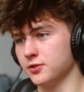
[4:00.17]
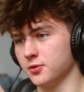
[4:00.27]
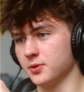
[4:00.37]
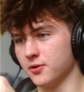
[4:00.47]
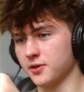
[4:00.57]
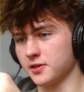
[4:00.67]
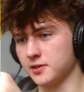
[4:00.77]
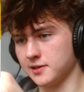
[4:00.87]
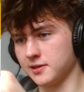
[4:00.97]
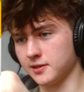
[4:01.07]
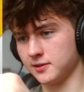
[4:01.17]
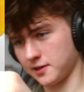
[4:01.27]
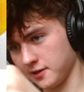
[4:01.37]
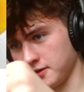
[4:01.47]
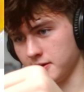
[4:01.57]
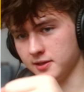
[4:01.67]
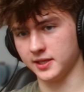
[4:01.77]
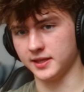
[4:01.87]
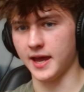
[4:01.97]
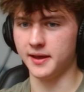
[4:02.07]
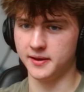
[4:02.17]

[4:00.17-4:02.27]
be going like that.